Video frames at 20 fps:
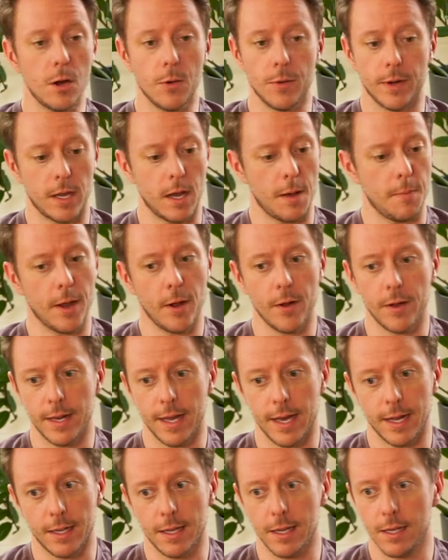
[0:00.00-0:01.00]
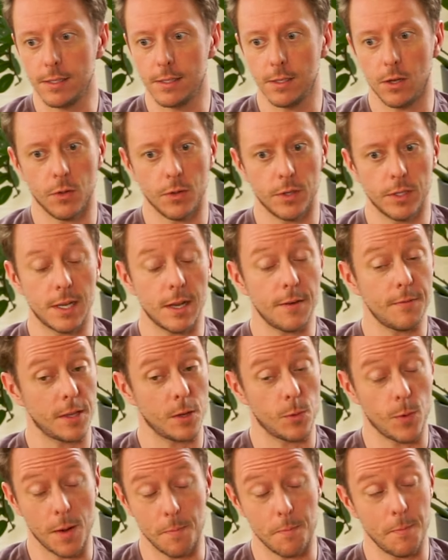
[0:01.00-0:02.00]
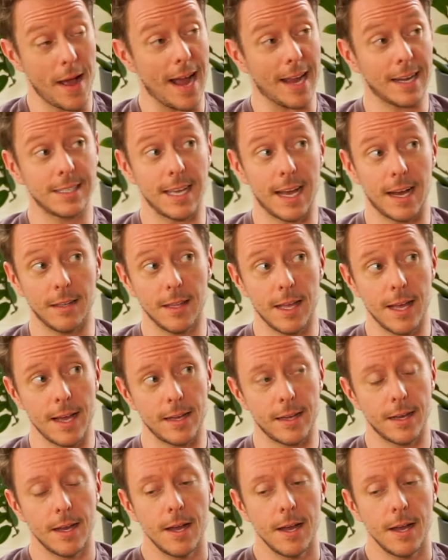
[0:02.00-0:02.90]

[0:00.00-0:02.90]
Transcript: and he got married and had kids, all this stuff, and he went back to LA,